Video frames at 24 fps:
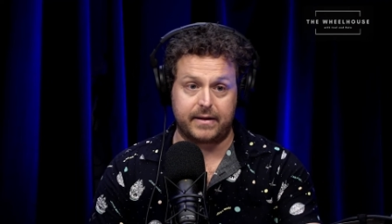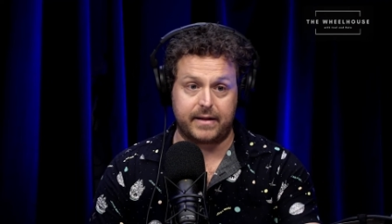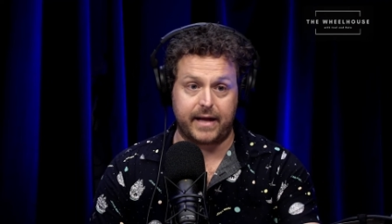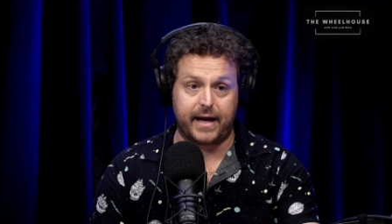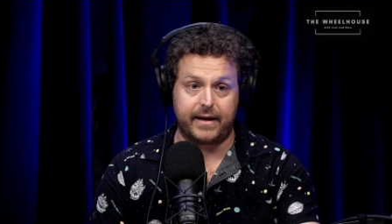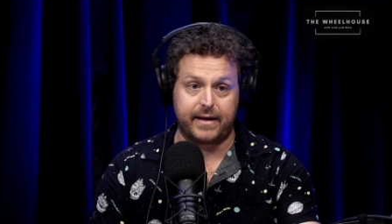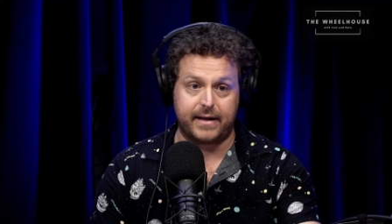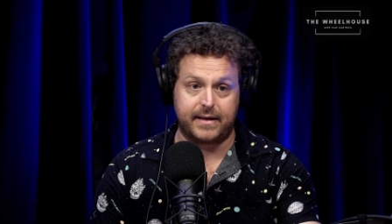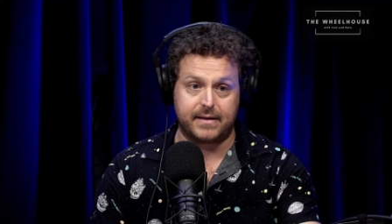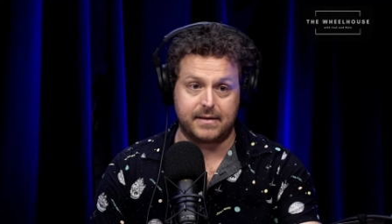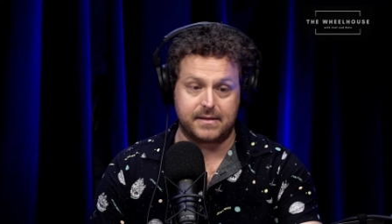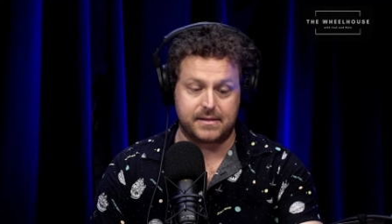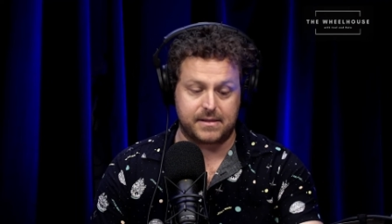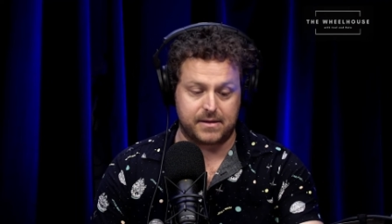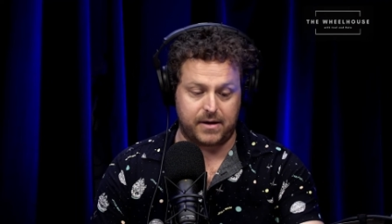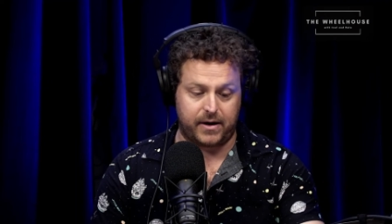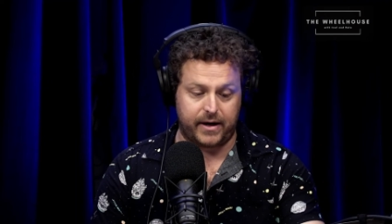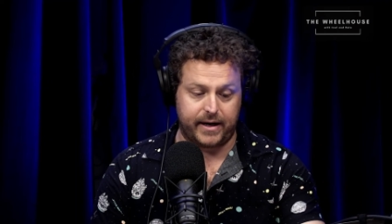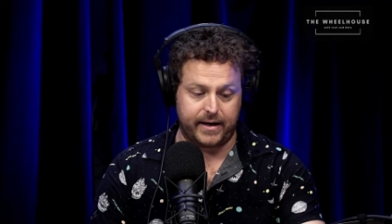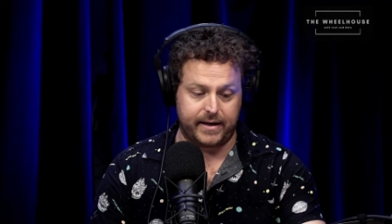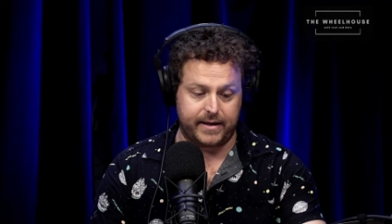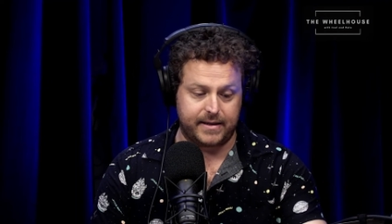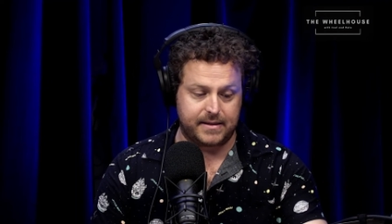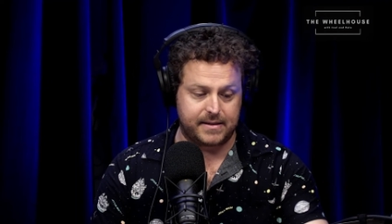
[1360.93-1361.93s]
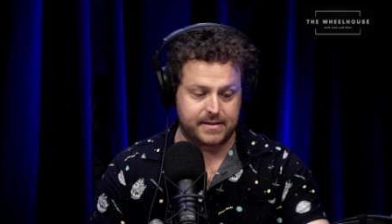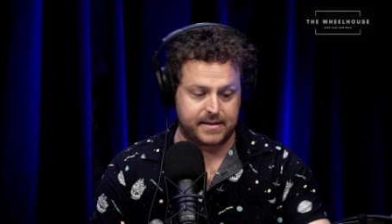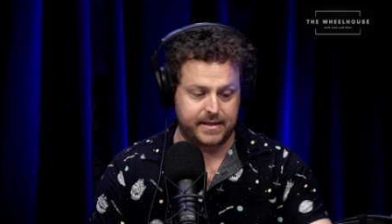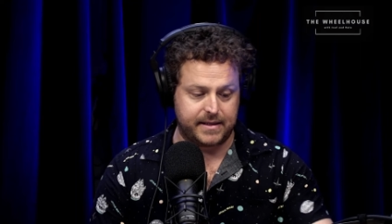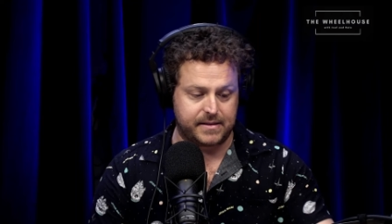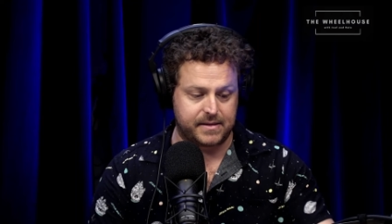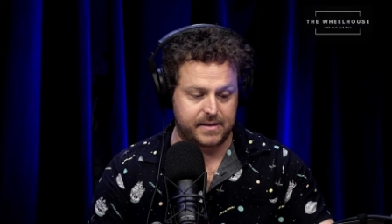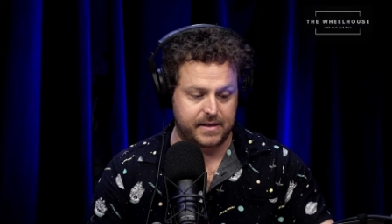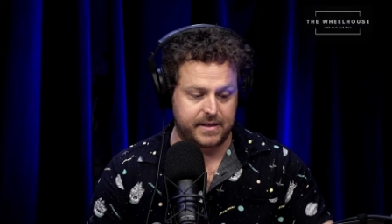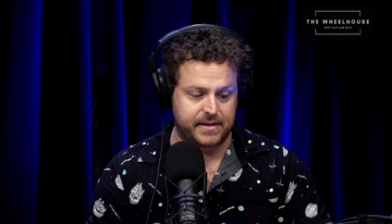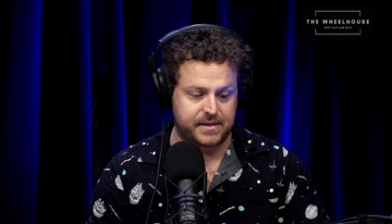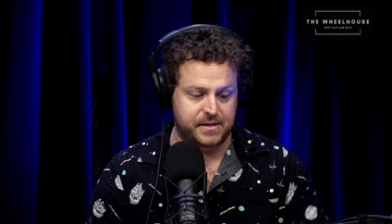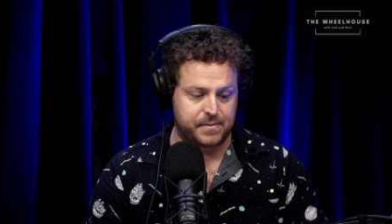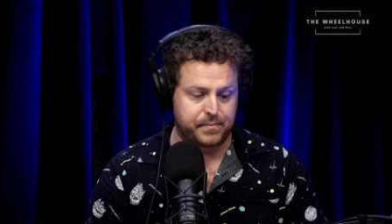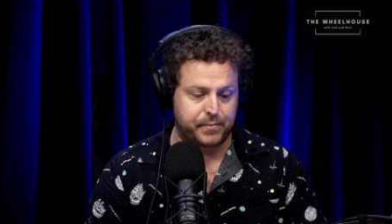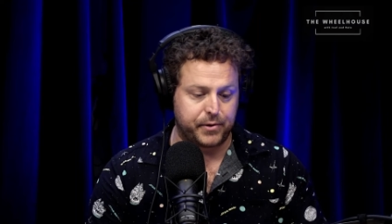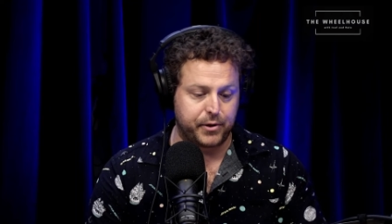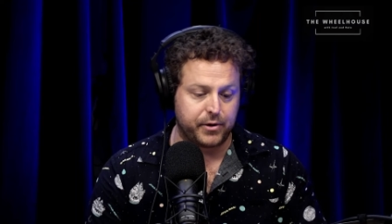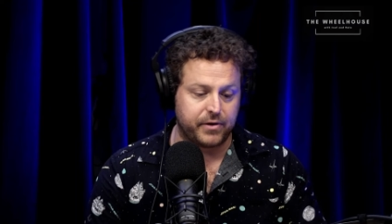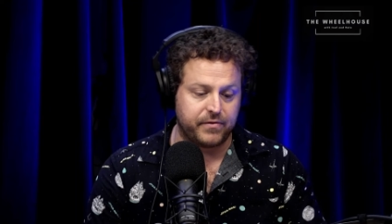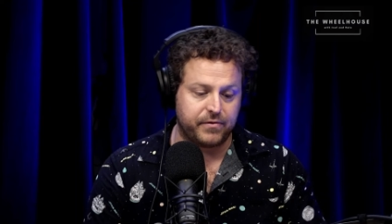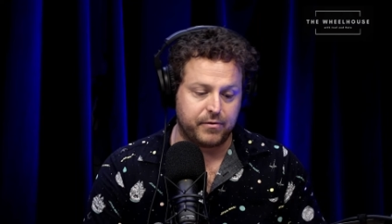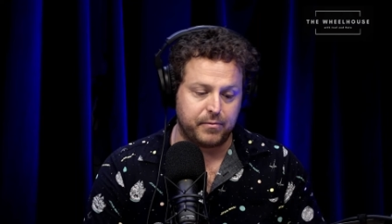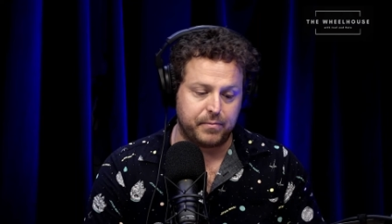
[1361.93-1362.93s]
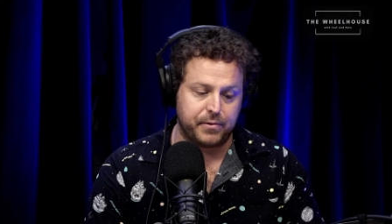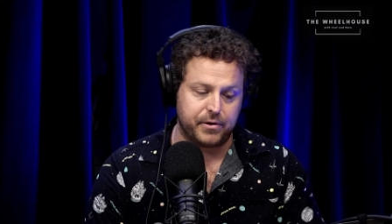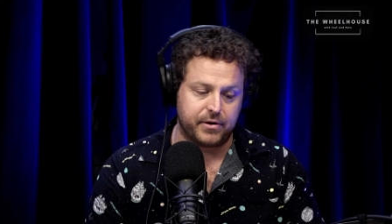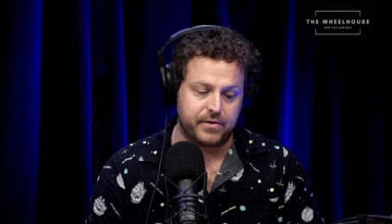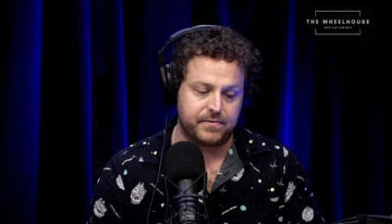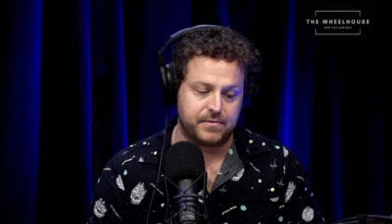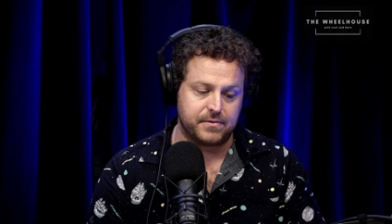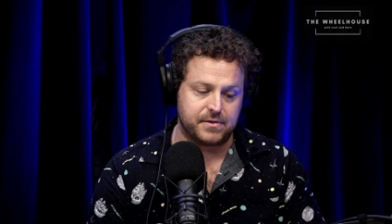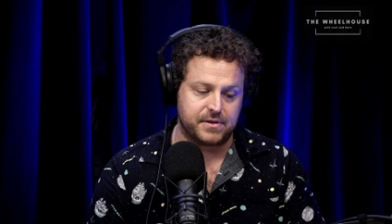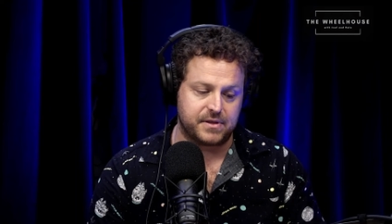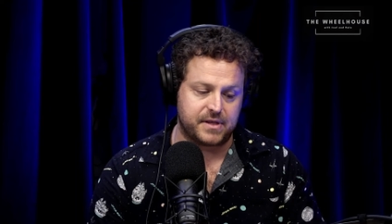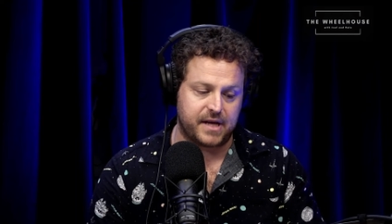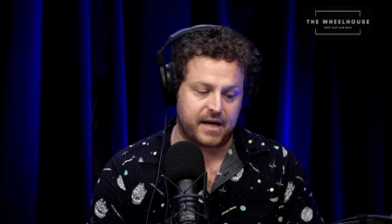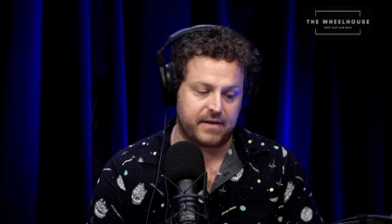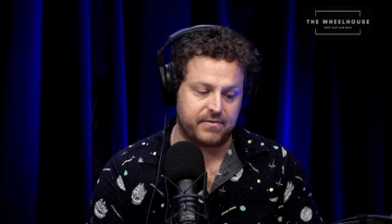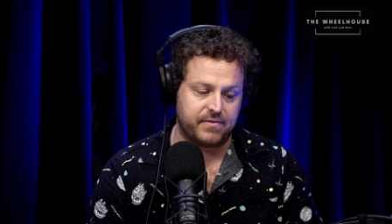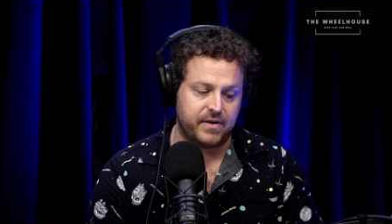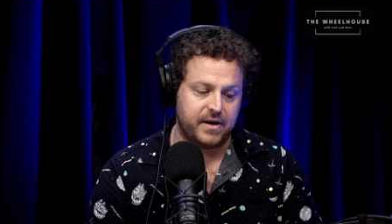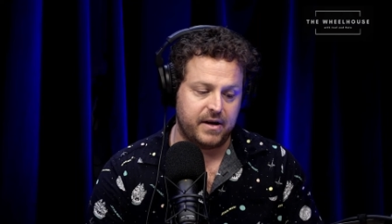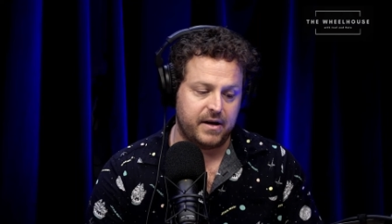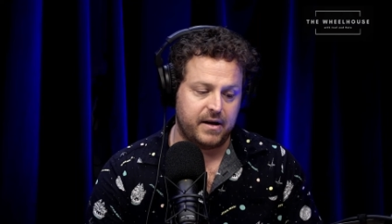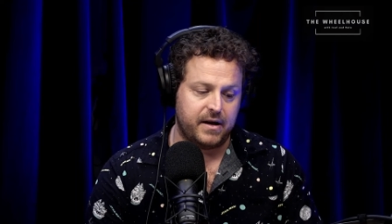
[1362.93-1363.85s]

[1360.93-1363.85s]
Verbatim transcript: that insight it's it's it's beautiful beautiful stuff